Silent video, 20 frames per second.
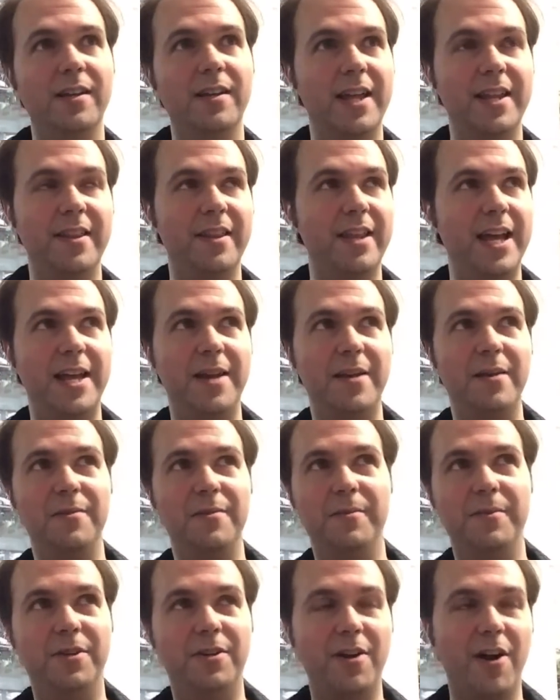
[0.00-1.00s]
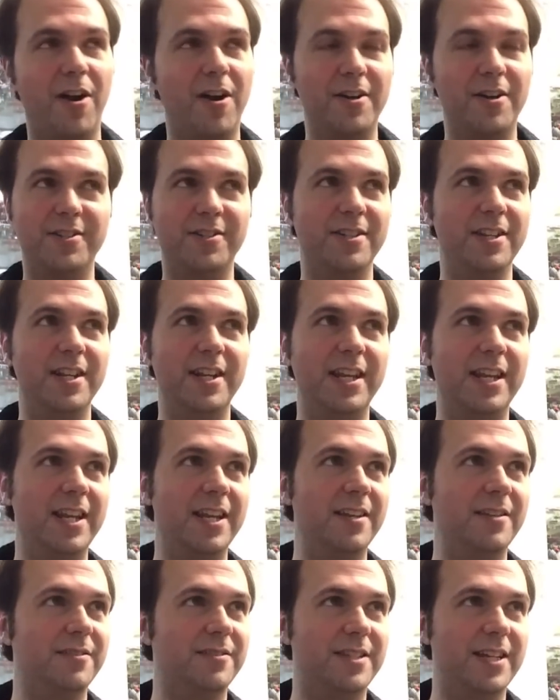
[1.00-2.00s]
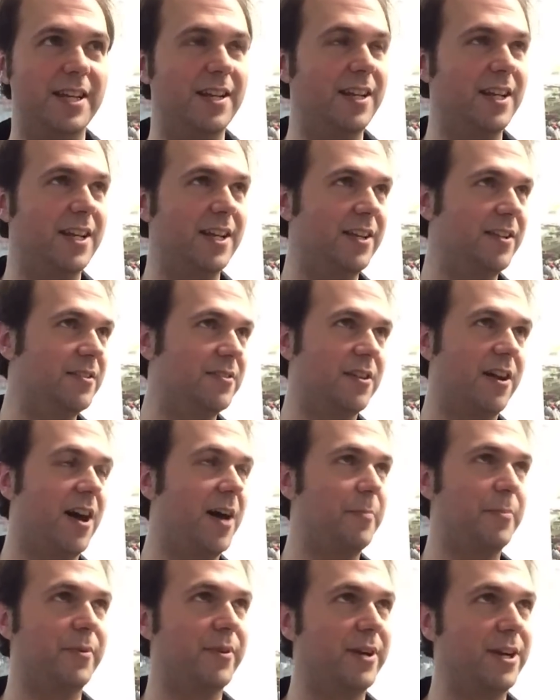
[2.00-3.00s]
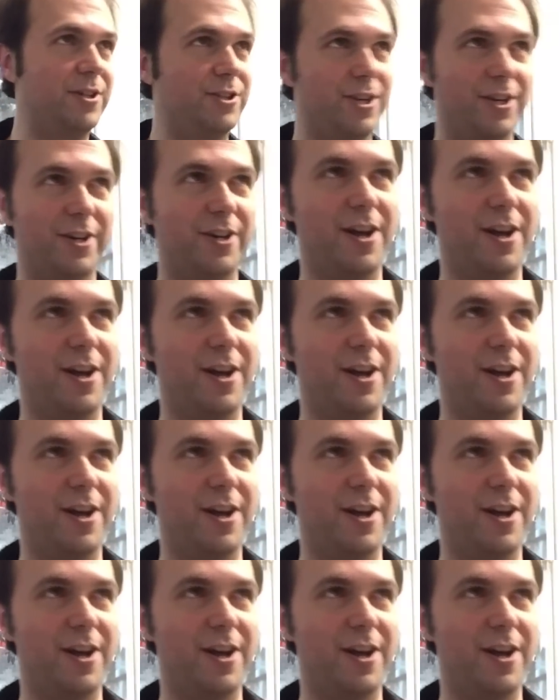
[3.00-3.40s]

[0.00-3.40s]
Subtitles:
And then Guard City did his Operation